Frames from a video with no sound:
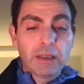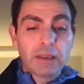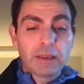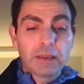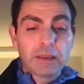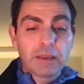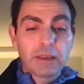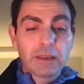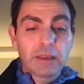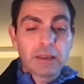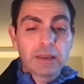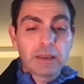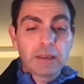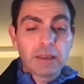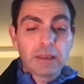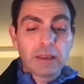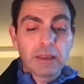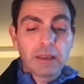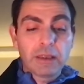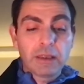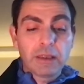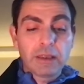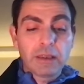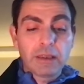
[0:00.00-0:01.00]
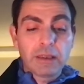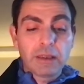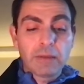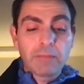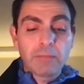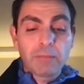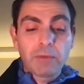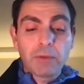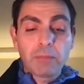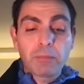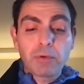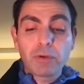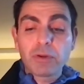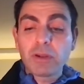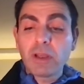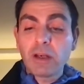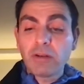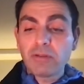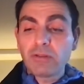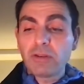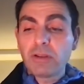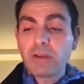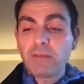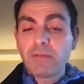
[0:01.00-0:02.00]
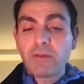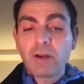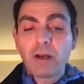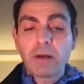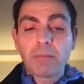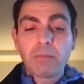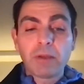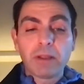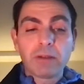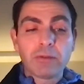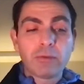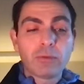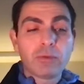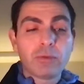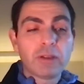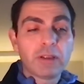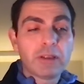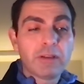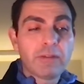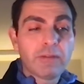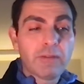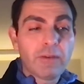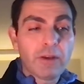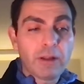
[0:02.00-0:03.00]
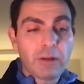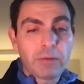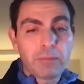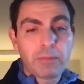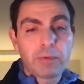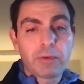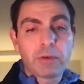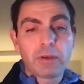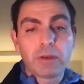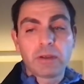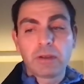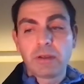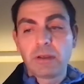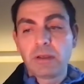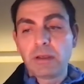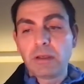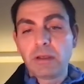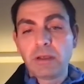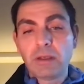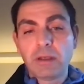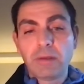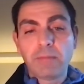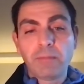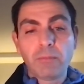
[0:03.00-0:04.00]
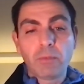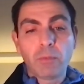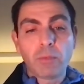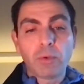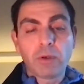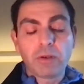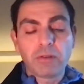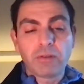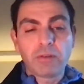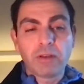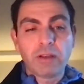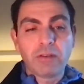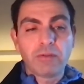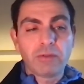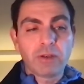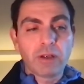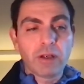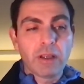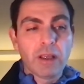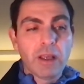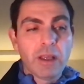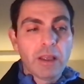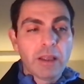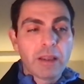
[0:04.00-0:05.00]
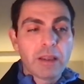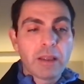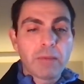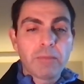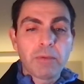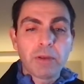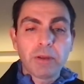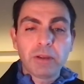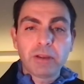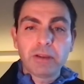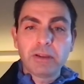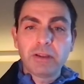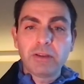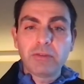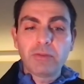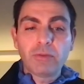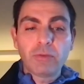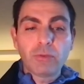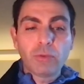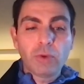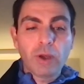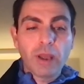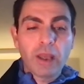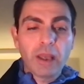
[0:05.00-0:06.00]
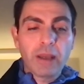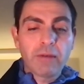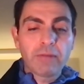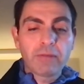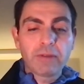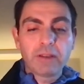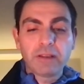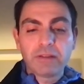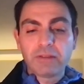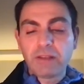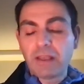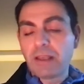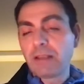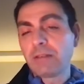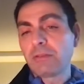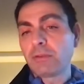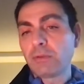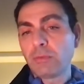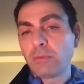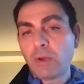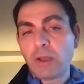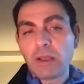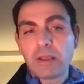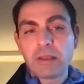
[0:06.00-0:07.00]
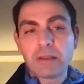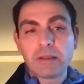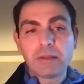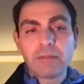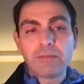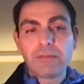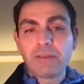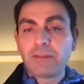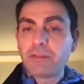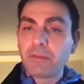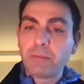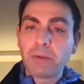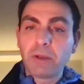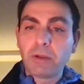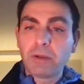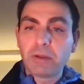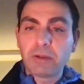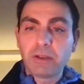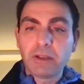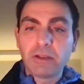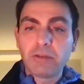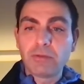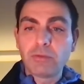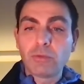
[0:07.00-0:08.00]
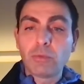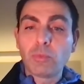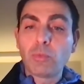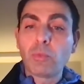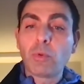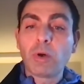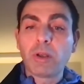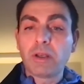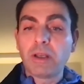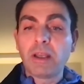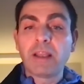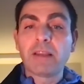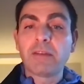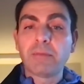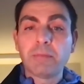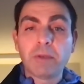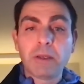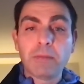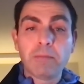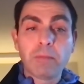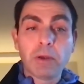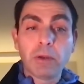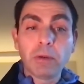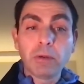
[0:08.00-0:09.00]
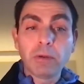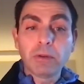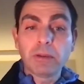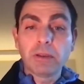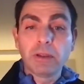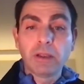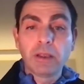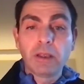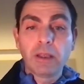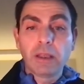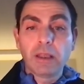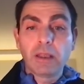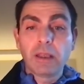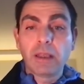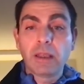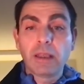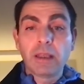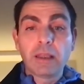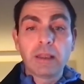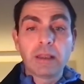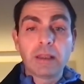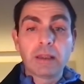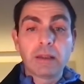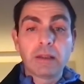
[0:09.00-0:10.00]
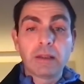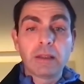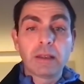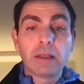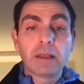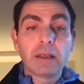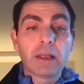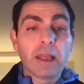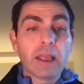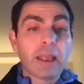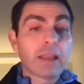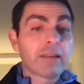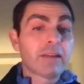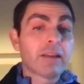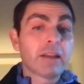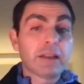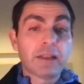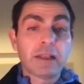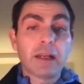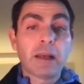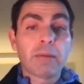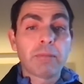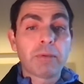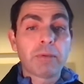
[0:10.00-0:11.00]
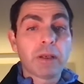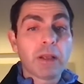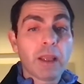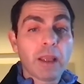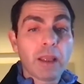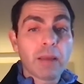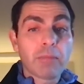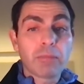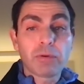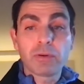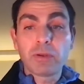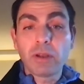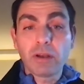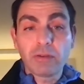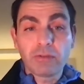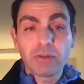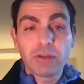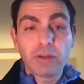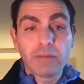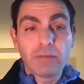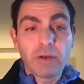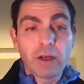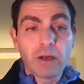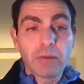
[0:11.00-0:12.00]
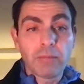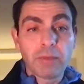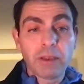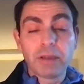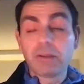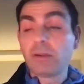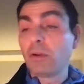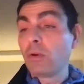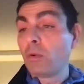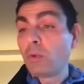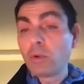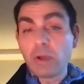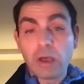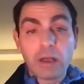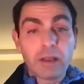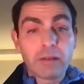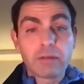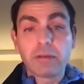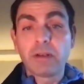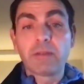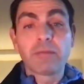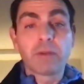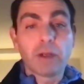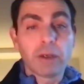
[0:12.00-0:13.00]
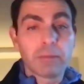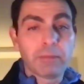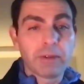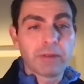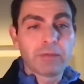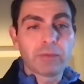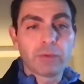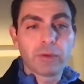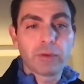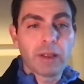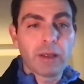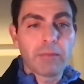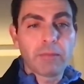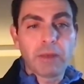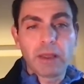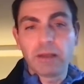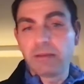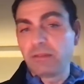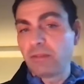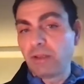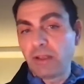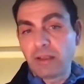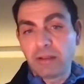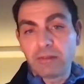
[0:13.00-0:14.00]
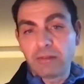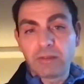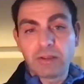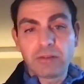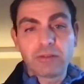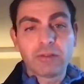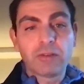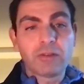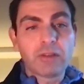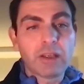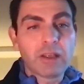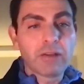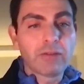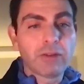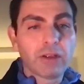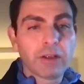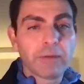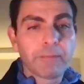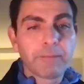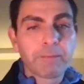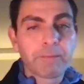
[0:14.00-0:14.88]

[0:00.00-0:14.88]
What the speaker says: the production environment to the developer workstation. The ability to have this end-to-end visibility into what has been built and has ended up in a production environment, or other environments for that matter, such as staging.